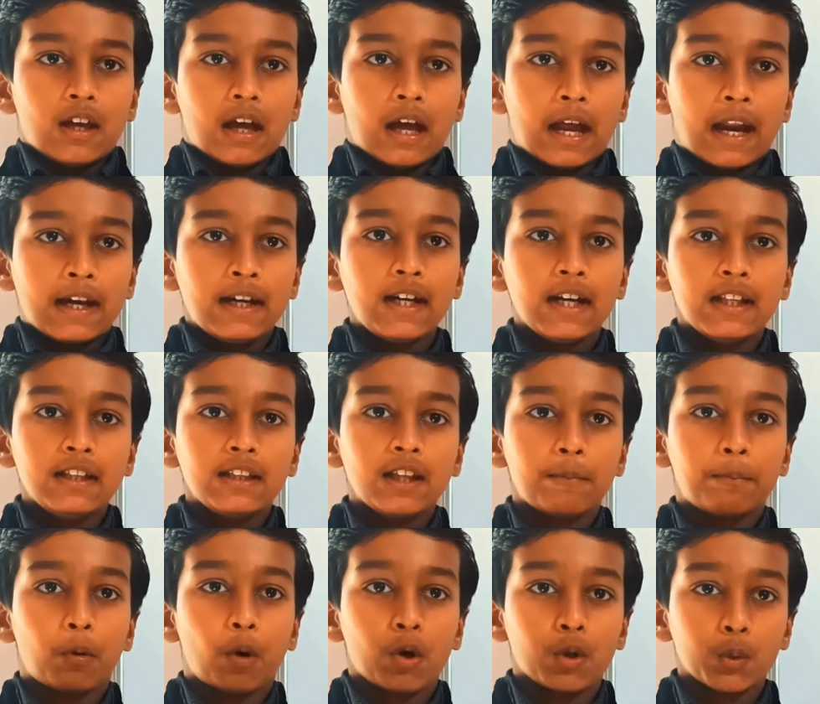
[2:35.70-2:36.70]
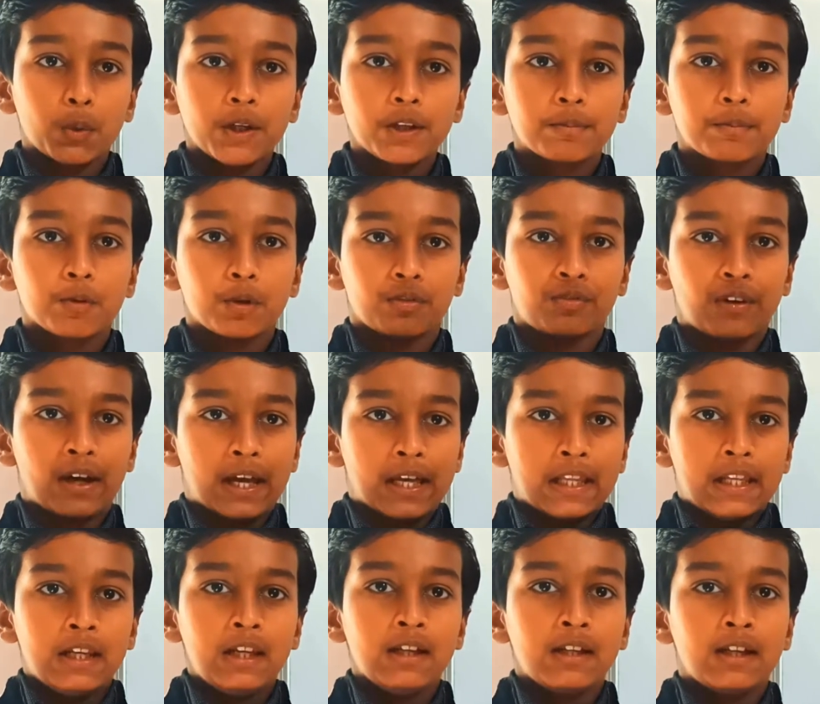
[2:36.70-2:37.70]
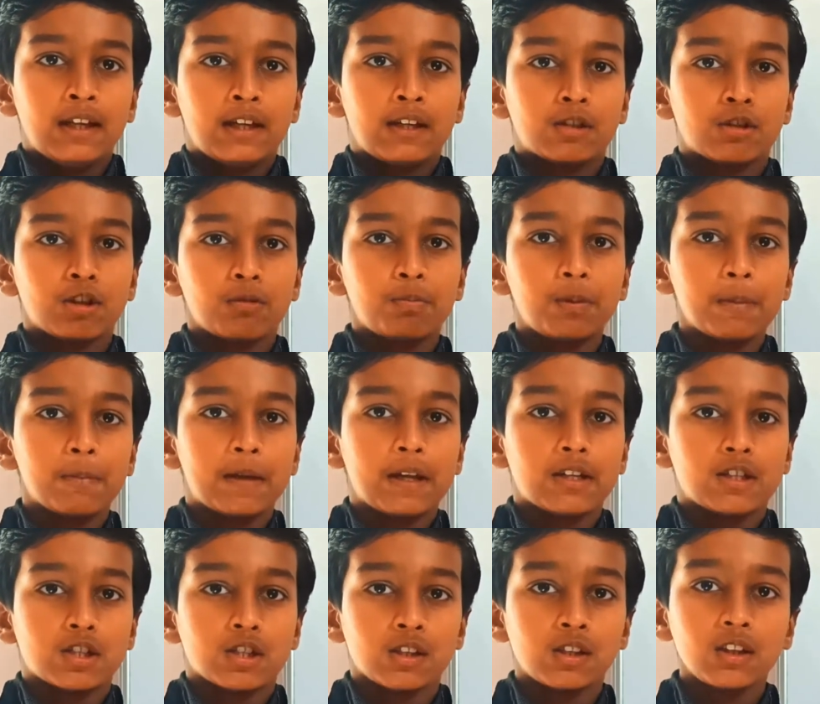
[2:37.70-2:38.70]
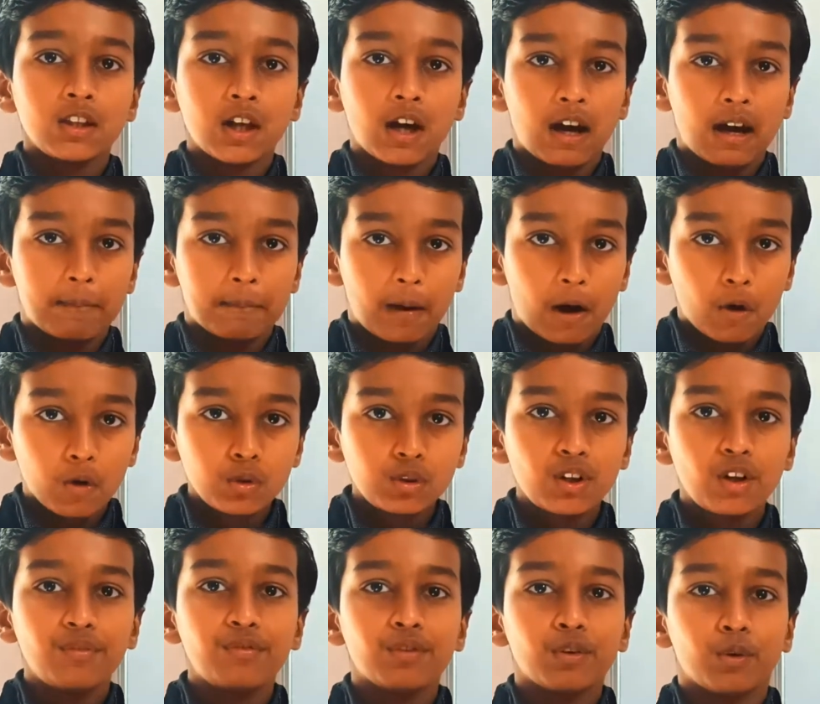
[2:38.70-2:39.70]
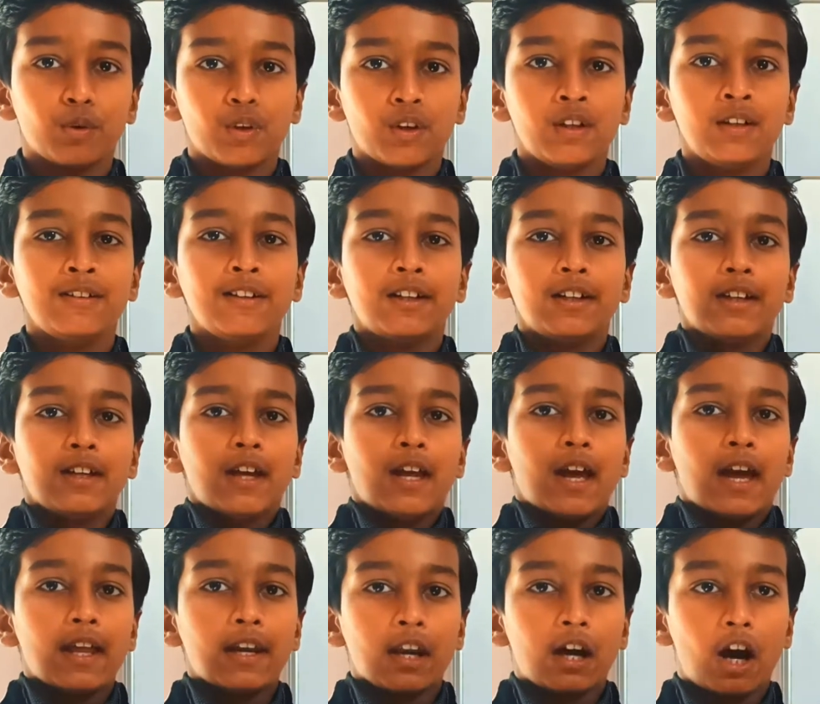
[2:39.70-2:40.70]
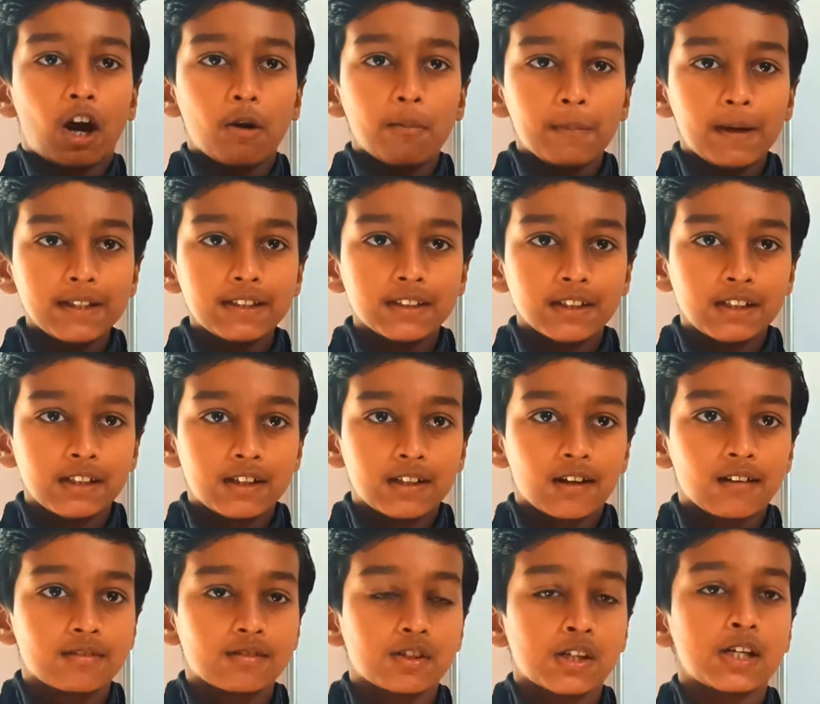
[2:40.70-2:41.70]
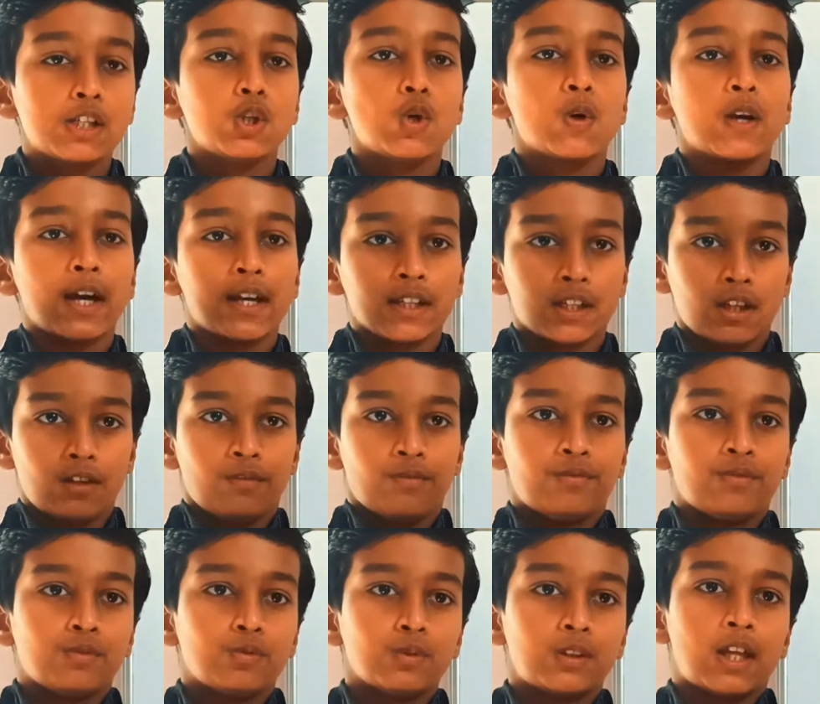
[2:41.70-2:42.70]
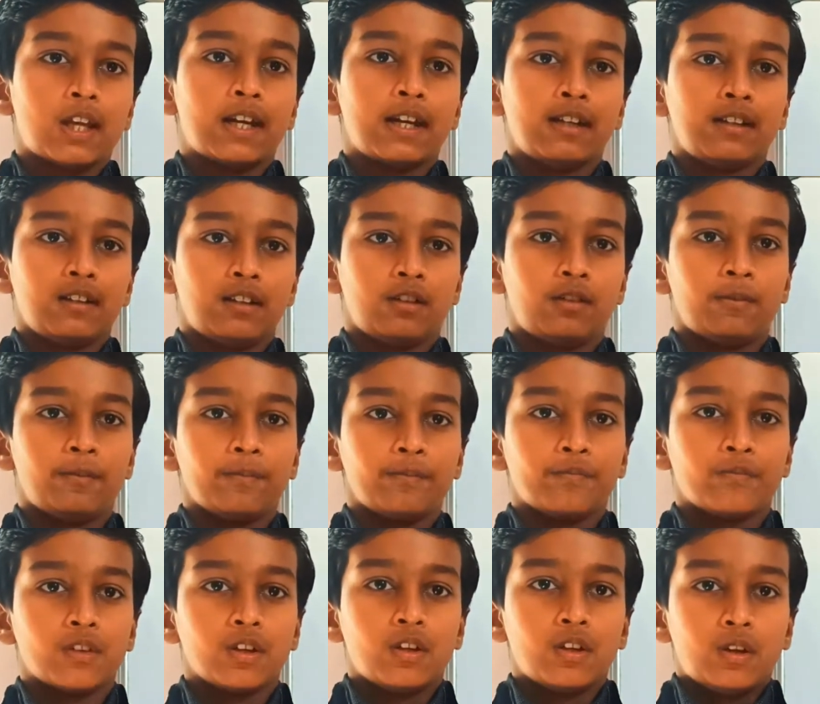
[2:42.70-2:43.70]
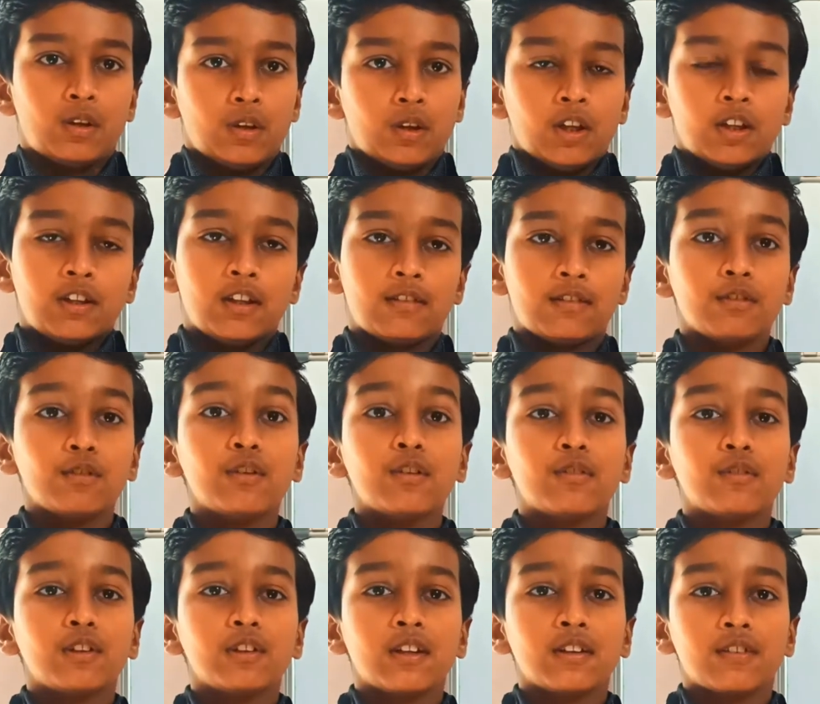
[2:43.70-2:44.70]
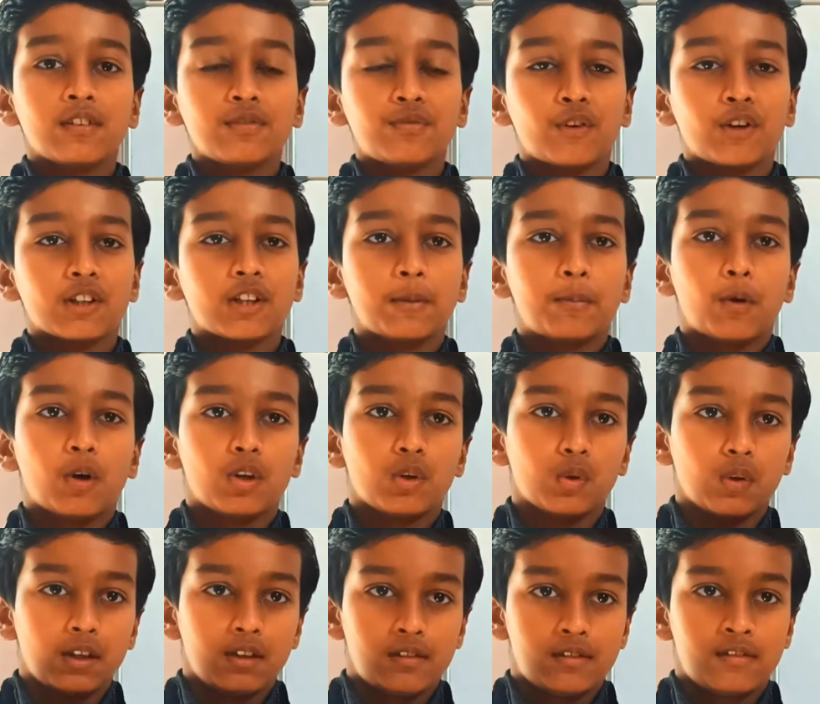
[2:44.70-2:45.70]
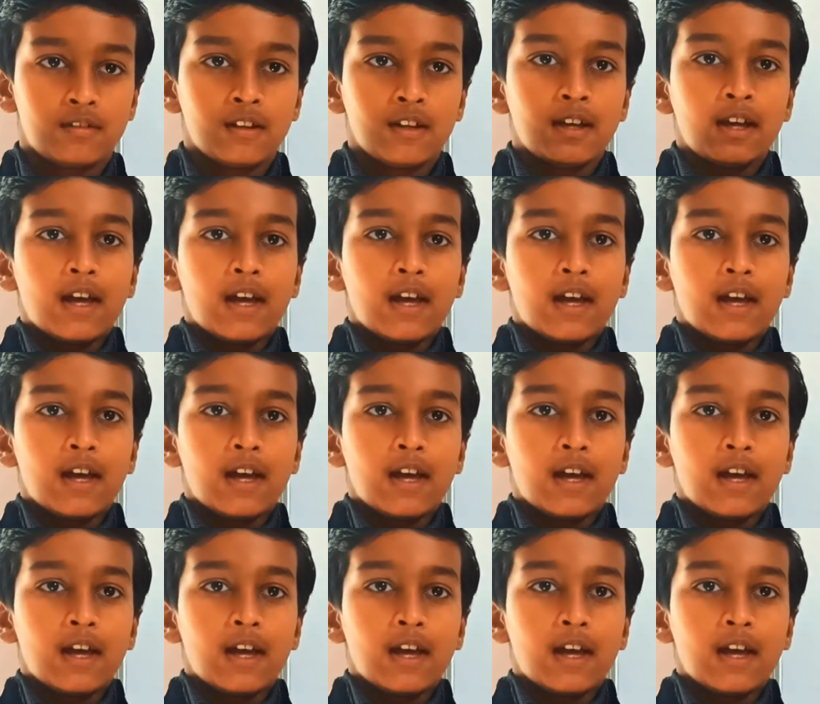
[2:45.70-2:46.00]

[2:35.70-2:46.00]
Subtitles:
And in the borrower's profile, it should be mentioned the amount of loan and how much interest rate you can give to the lender. This is for the borrowers.